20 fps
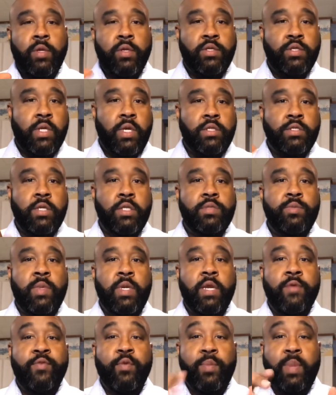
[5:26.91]
John's my
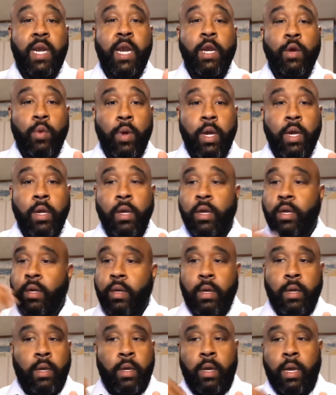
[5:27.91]
nephew. But anyway,
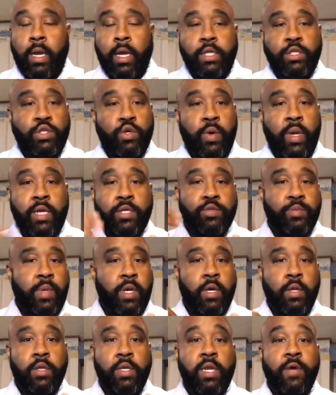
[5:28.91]
I got Joe Angel, my
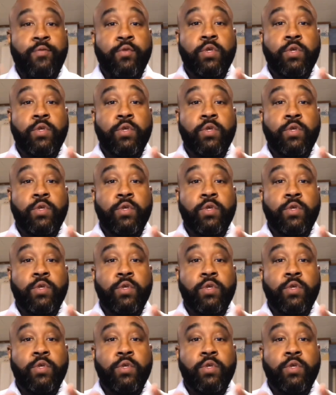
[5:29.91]
other nephew.